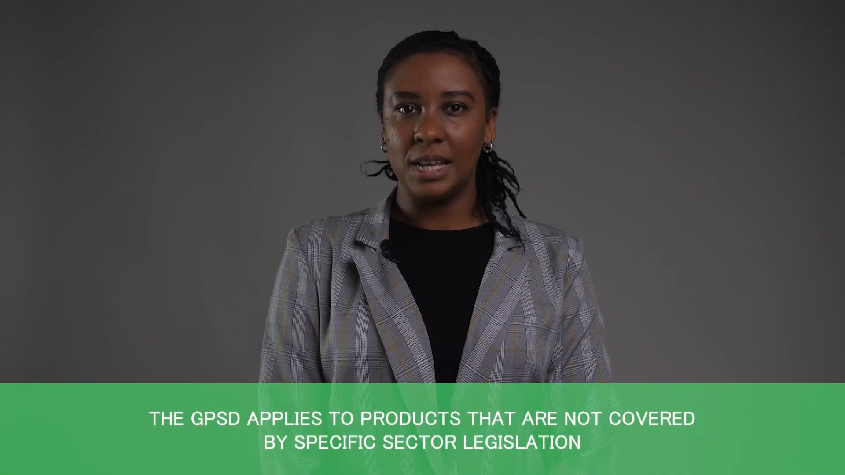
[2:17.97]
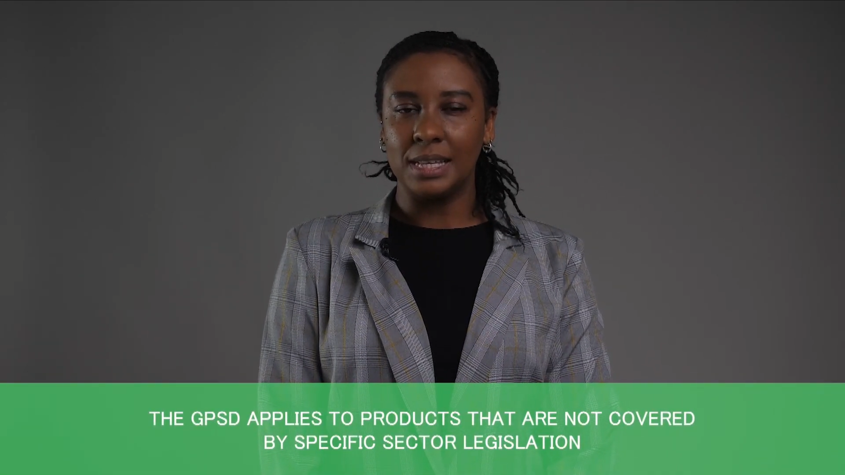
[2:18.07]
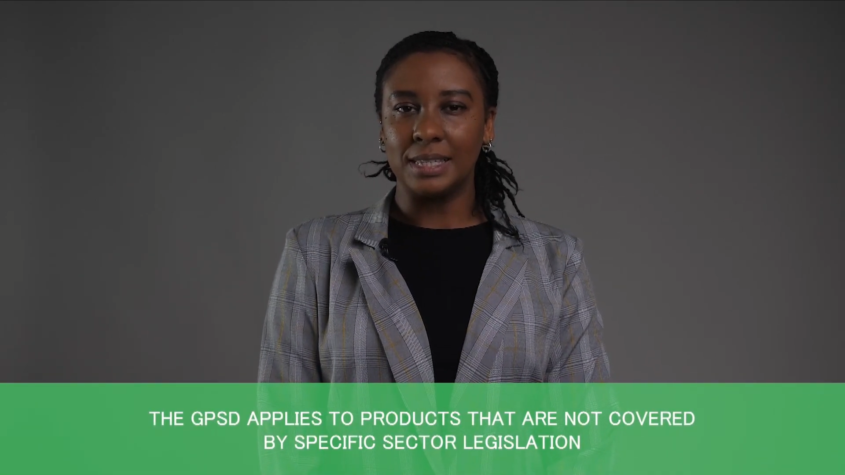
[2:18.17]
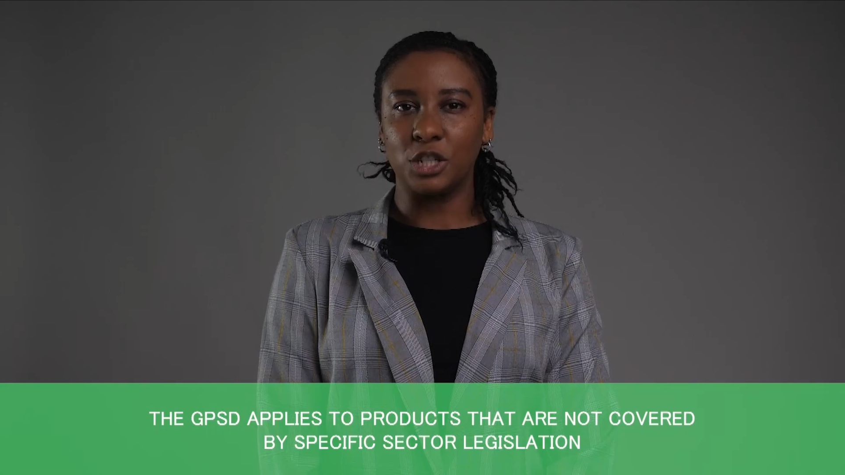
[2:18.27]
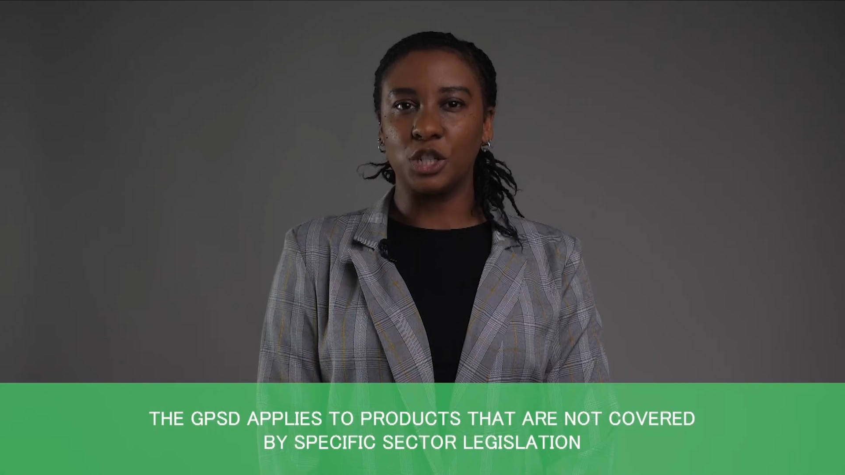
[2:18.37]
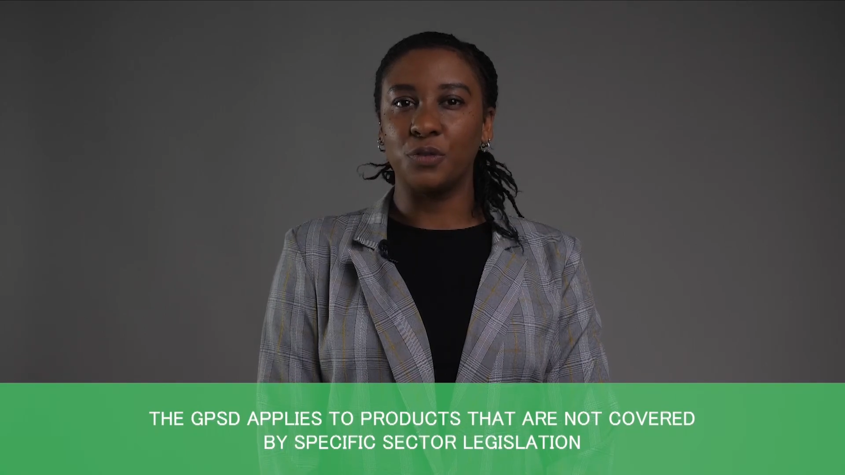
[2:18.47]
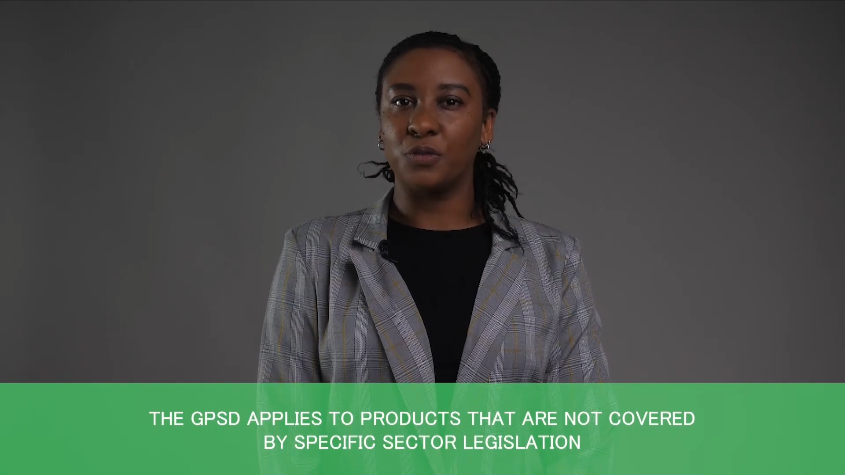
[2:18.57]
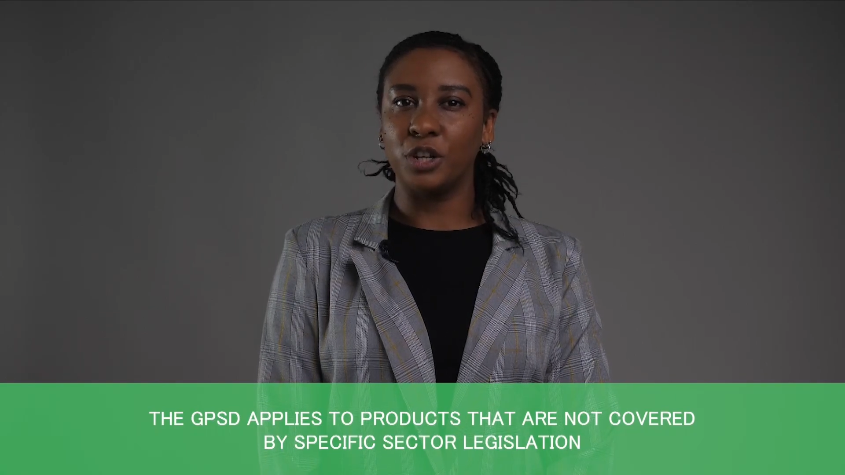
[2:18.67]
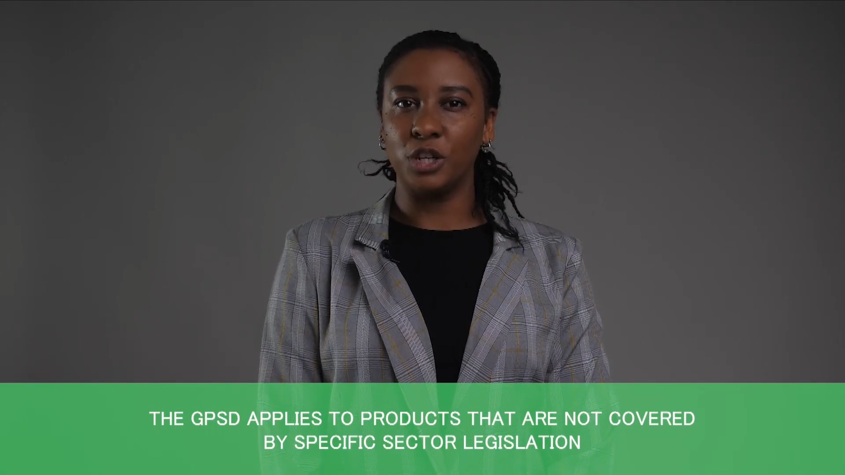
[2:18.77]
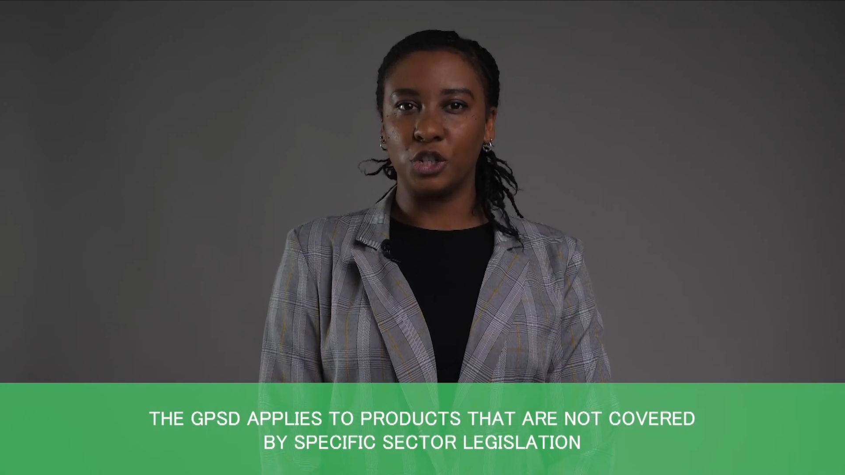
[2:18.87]
such as
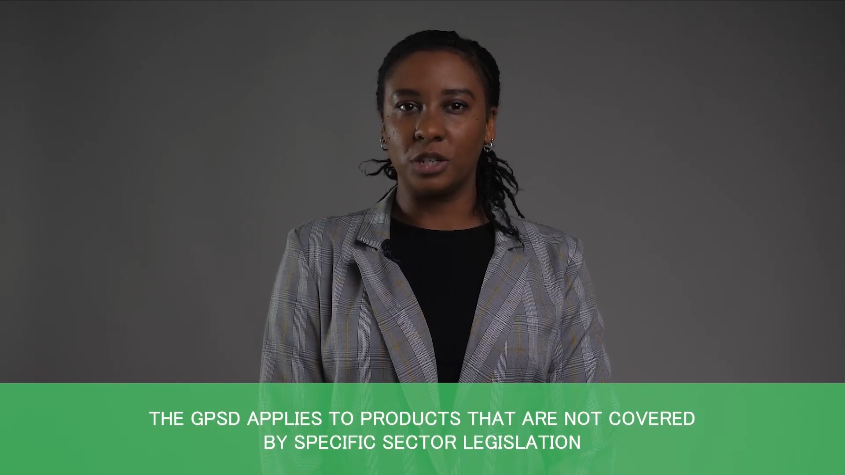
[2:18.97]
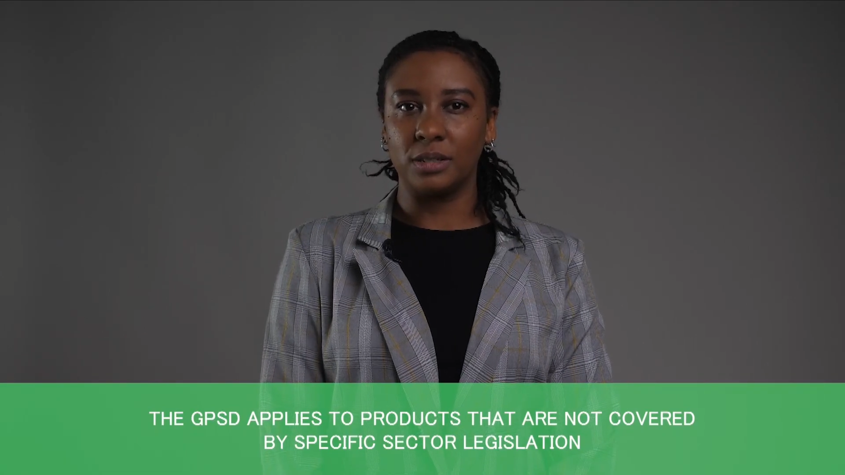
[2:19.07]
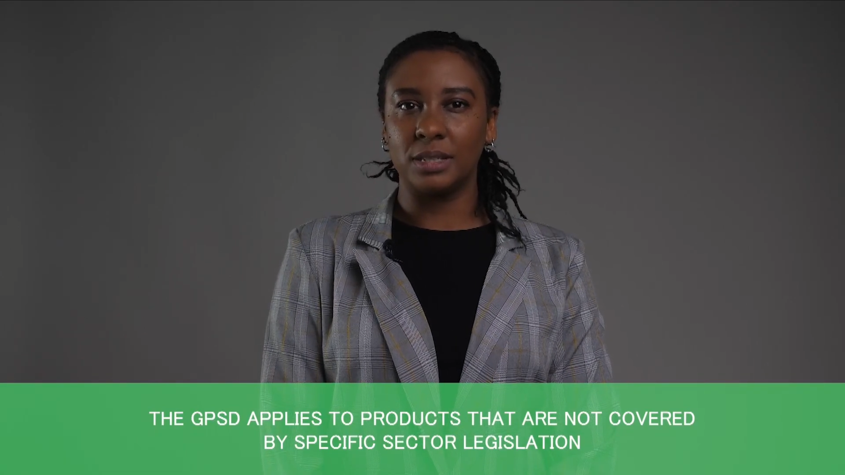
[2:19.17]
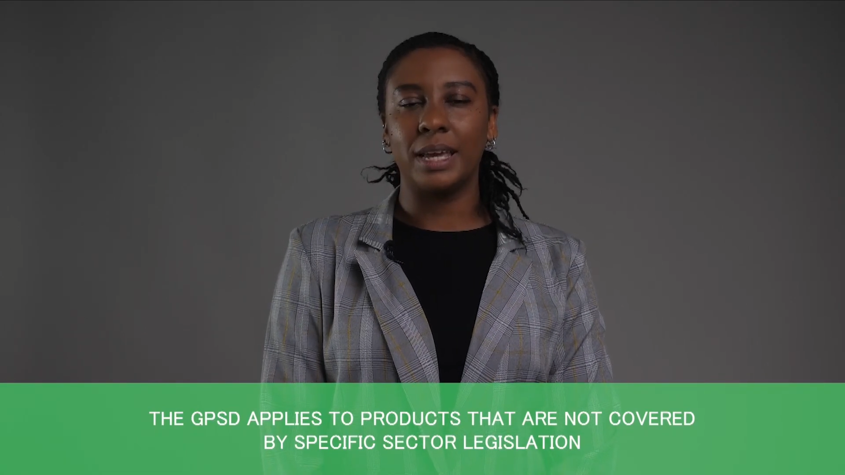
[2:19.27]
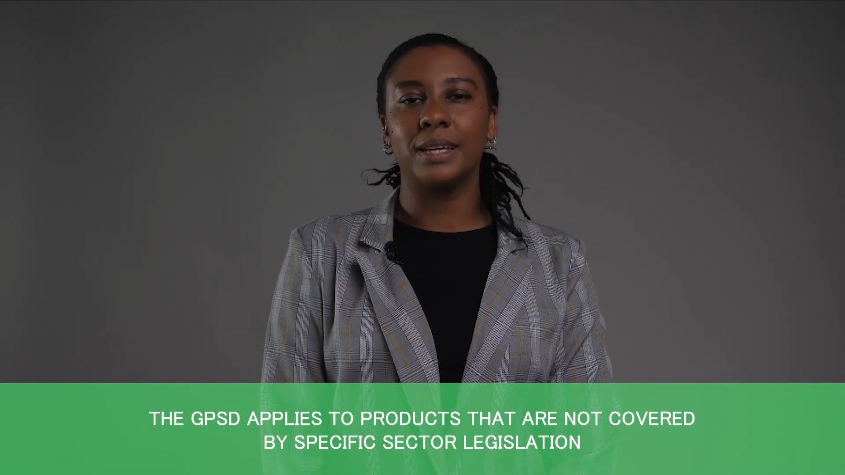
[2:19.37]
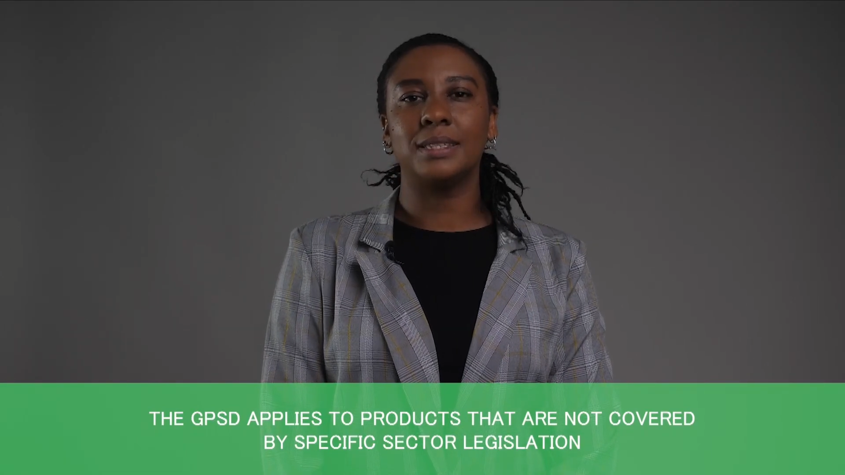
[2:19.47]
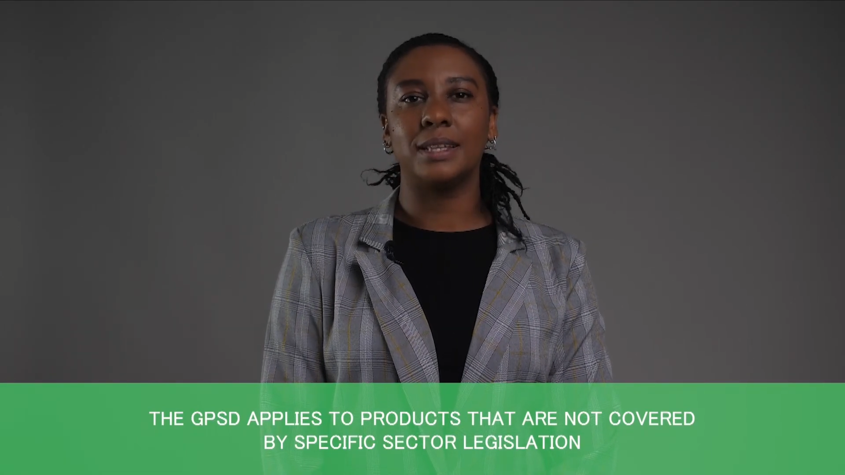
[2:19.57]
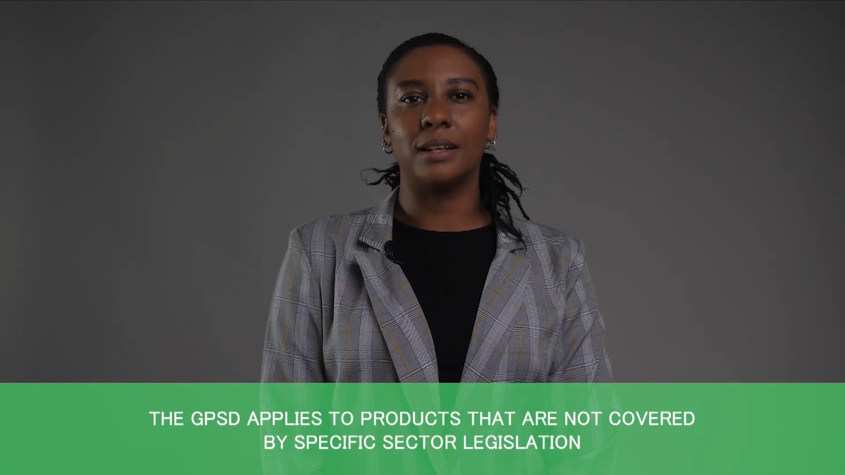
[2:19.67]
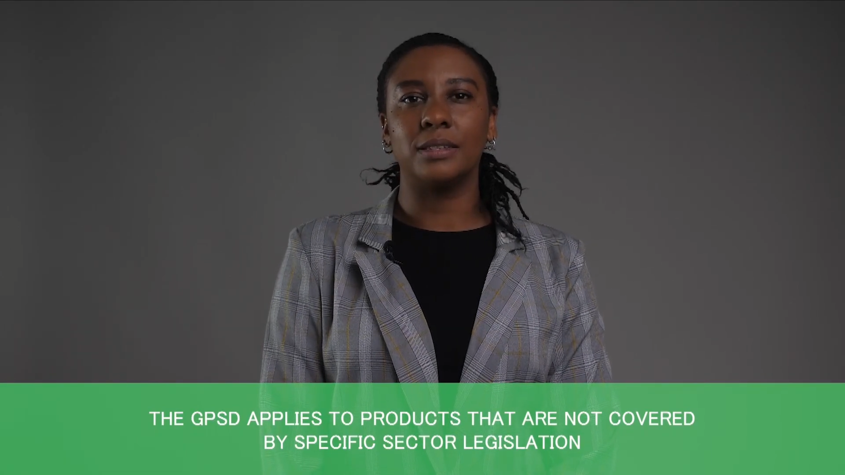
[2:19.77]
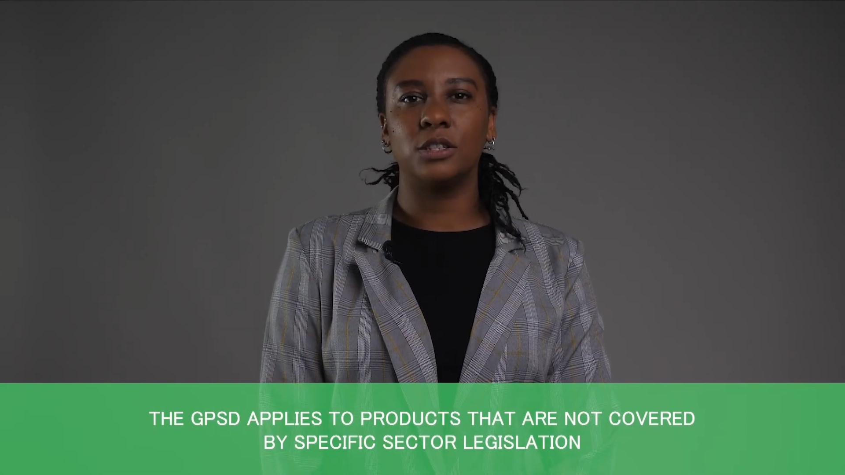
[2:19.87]
furniture,
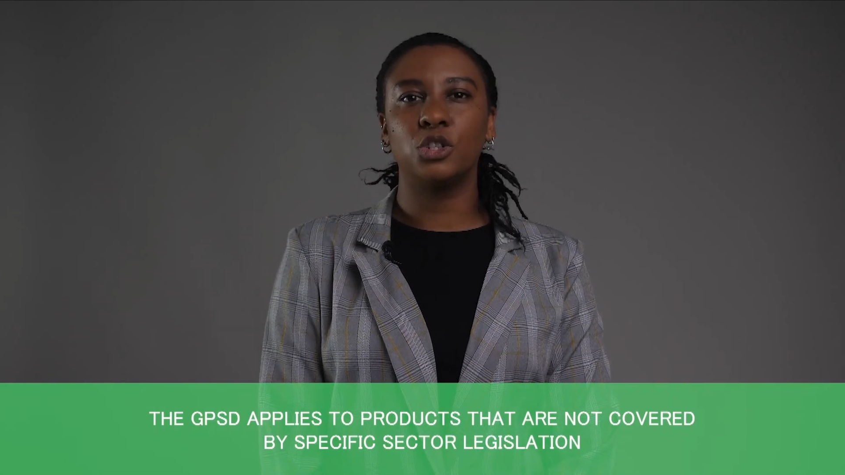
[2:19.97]
textiles,